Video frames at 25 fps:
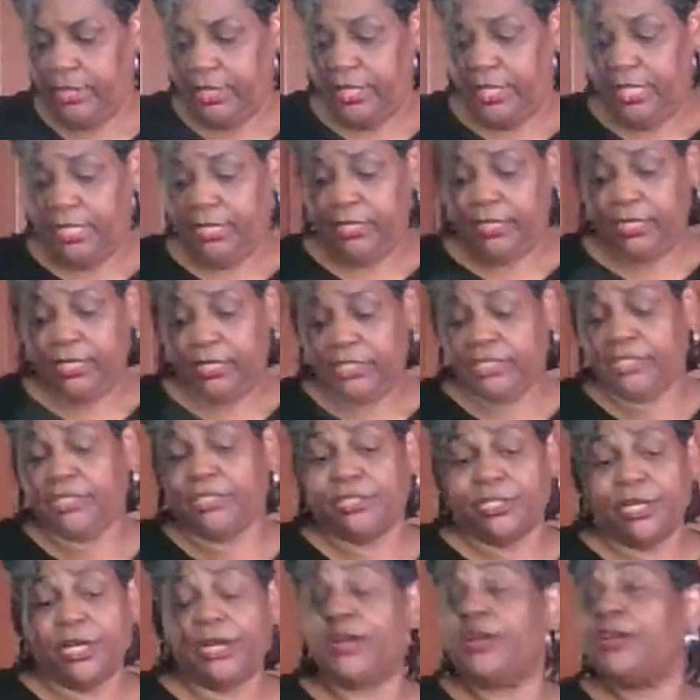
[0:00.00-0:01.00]
Then
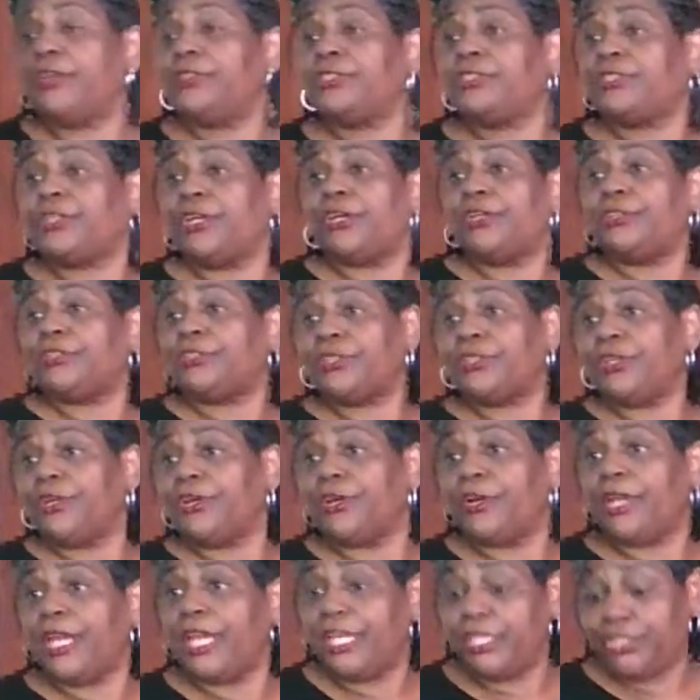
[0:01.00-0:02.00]
stir, stir,
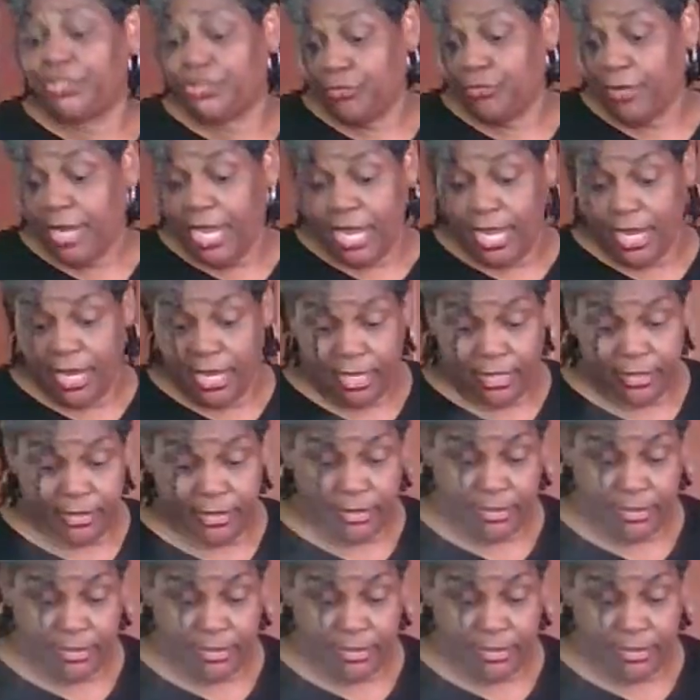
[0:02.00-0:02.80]
stir as you add.